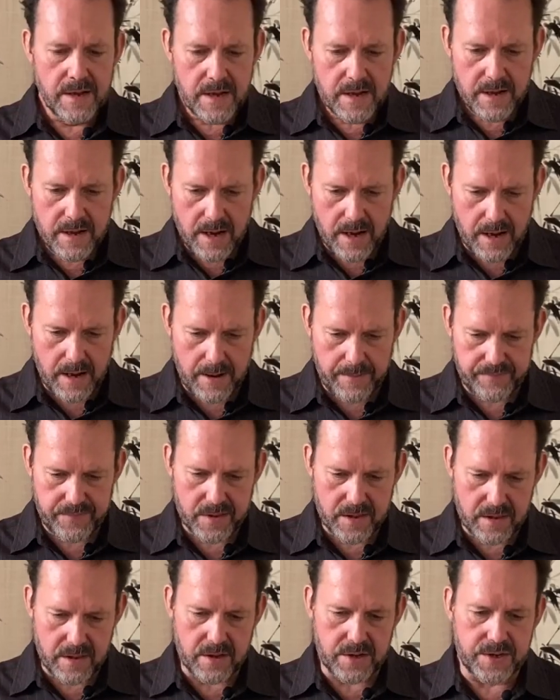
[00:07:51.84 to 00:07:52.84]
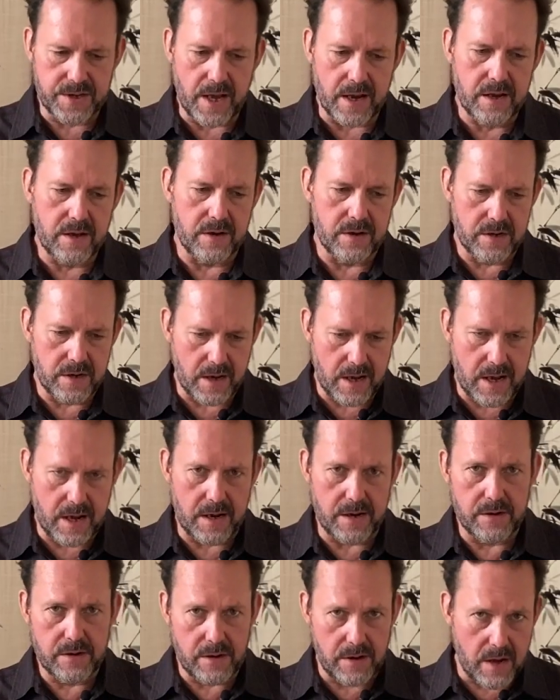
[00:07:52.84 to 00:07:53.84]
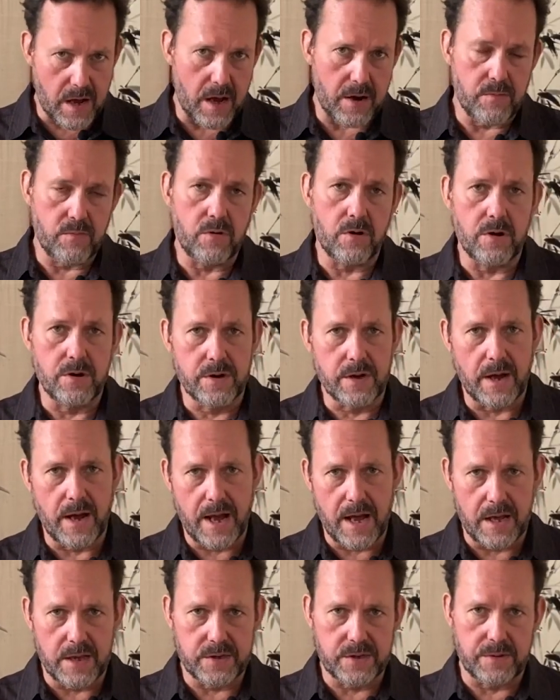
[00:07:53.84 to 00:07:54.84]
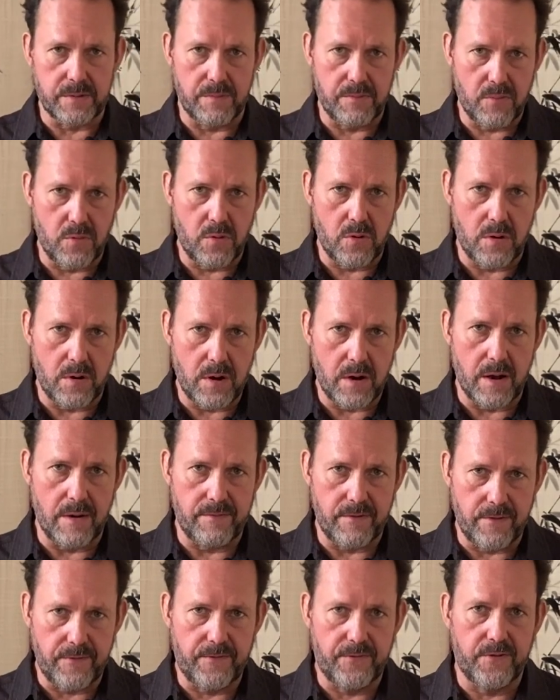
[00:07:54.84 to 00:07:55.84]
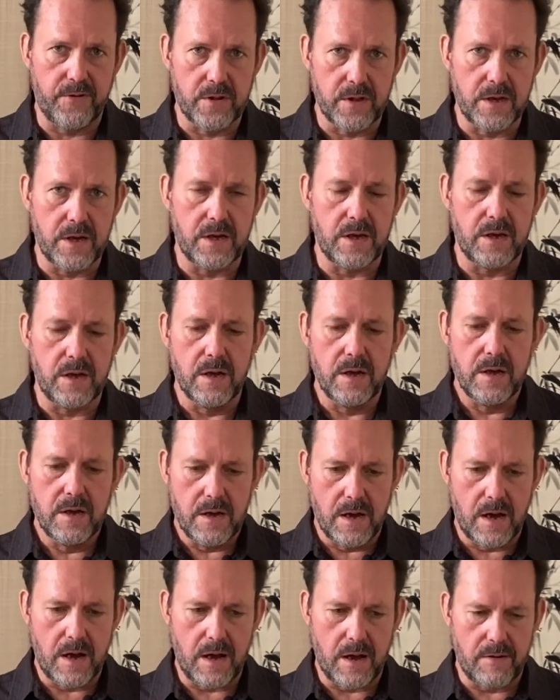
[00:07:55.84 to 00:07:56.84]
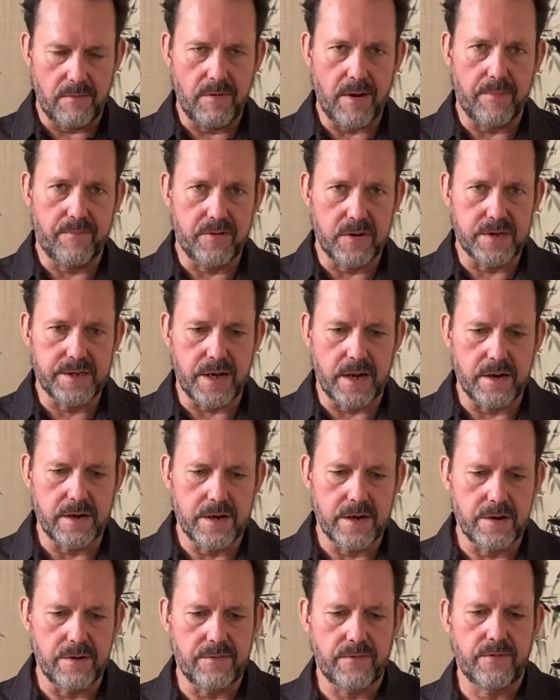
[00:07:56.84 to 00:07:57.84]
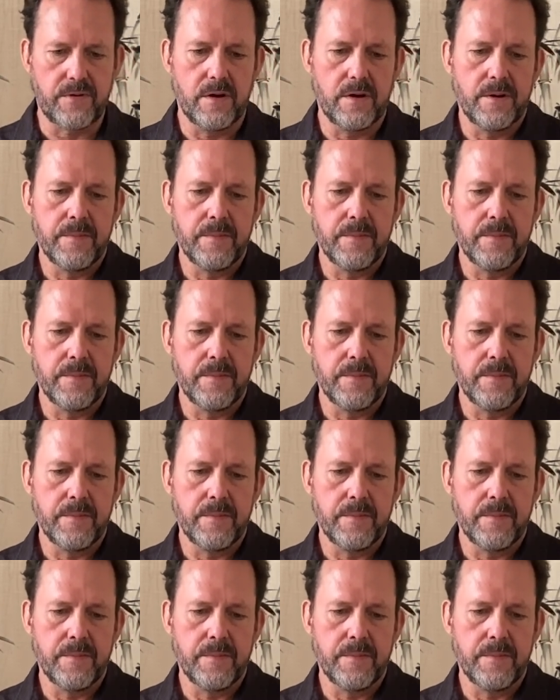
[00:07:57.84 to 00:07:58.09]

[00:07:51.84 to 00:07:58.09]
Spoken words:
The second and onward has more of a fully representative